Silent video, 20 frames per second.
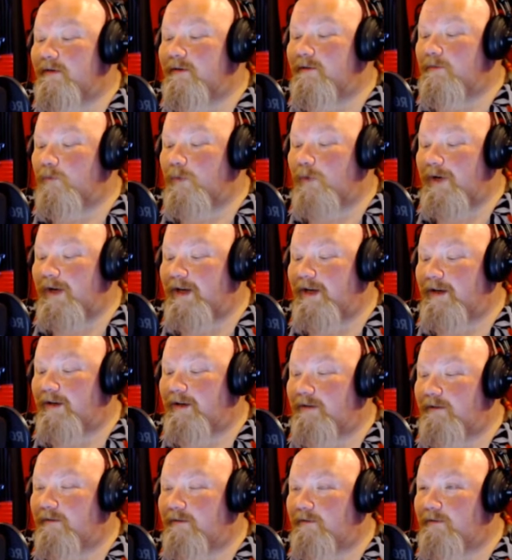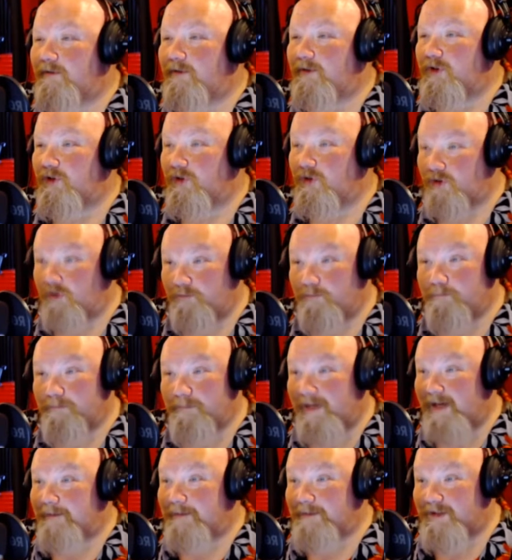when you
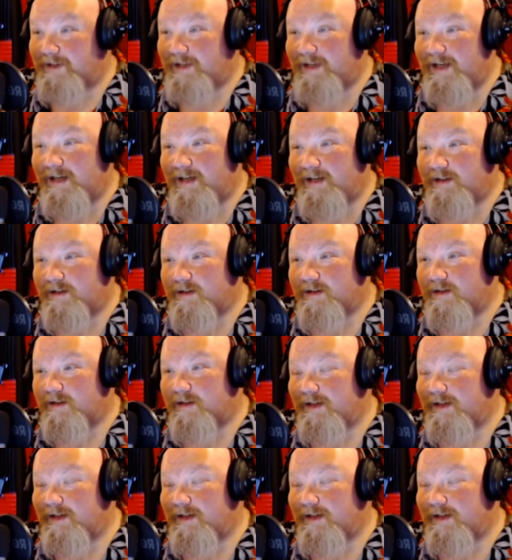make mistakes,